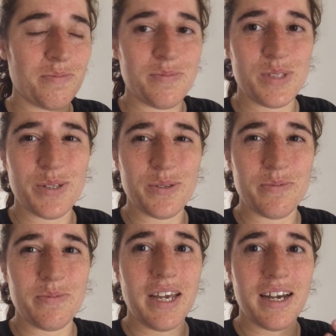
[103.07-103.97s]
So
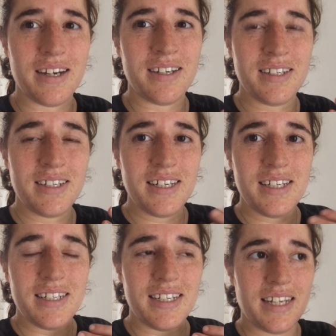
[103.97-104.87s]
yeah,
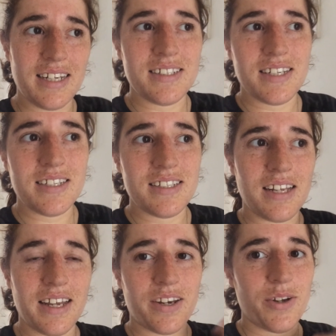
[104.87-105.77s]
in that sense,
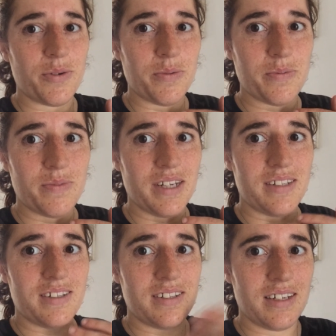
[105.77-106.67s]
like no,
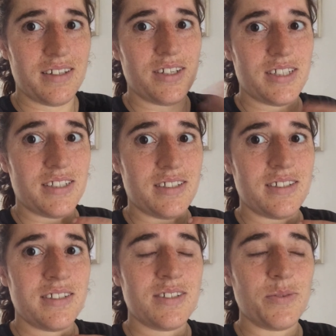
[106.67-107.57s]
that
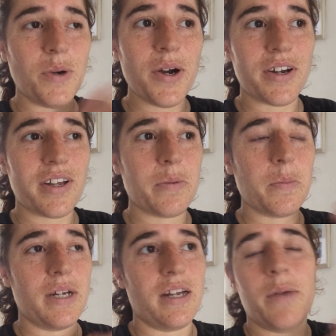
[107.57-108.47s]
doesn't work.
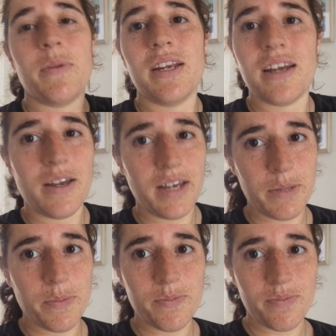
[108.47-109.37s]
But I mean,
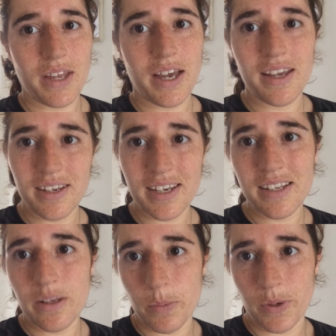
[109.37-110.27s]
I
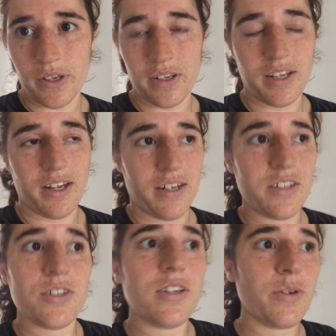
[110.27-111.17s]
get the point, and
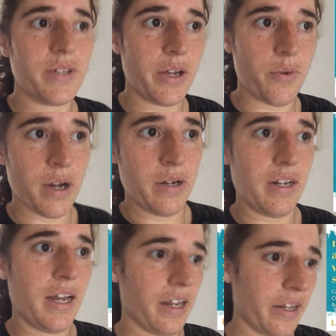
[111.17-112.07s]
it's only day
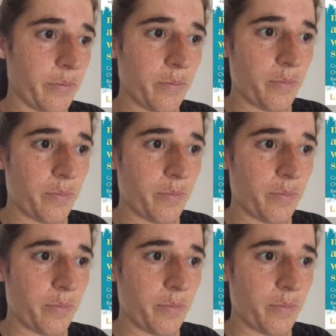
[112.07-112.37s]
one.